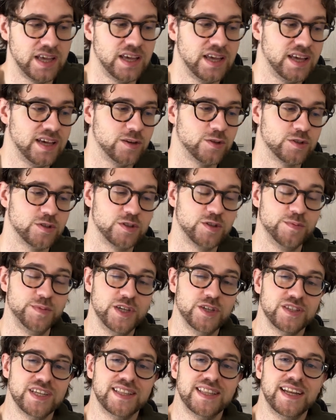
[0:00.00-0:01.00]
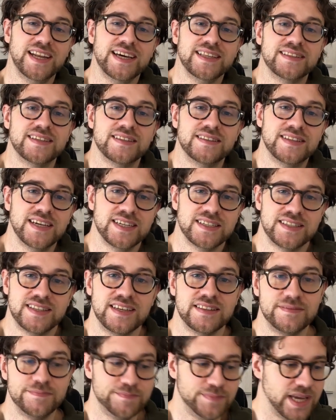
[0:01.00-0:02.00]
because Atalanta does
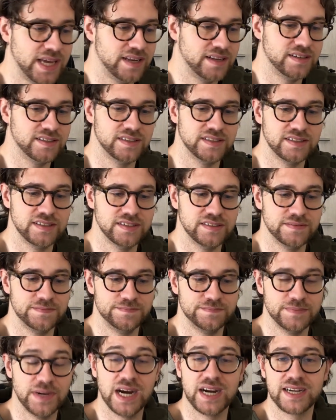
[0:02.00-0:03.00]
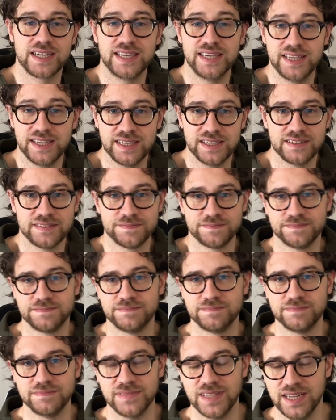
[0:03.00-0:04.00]
that man marking
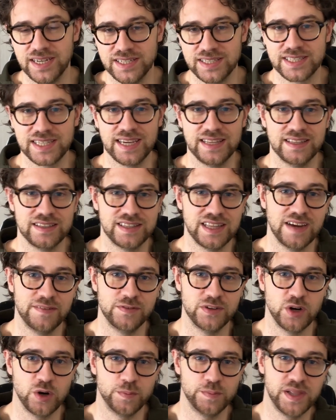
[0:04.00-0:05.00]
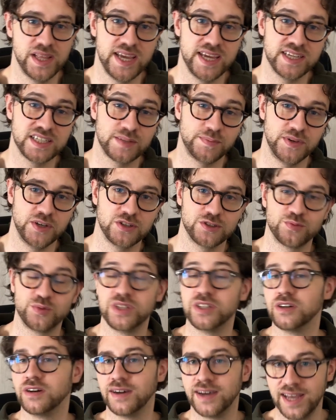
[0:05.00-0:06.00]
that is kind of tough on our players because we
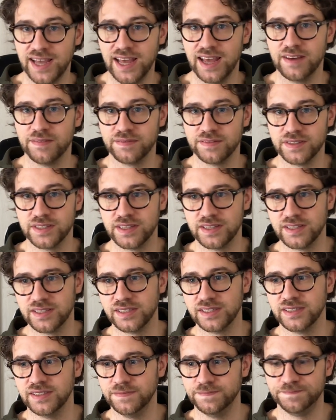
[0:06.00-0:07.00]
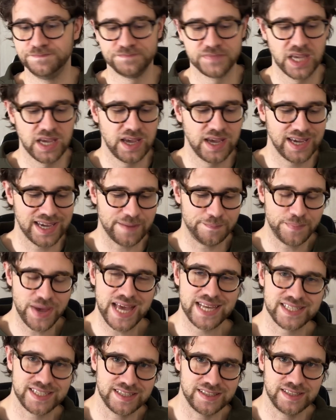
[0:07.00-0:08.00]
don't have the
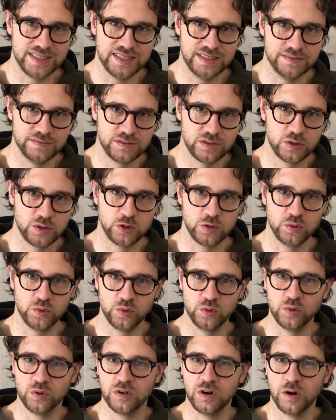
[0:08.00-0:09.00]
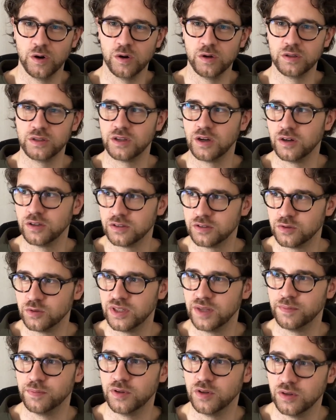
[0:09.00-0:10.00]
capacity to hold on to the
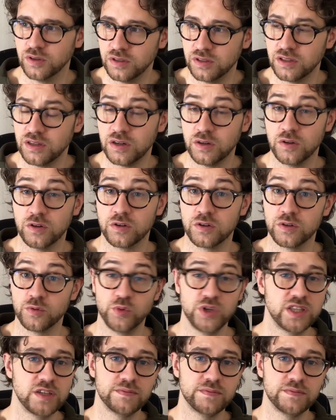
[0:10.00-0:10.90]
ball, or we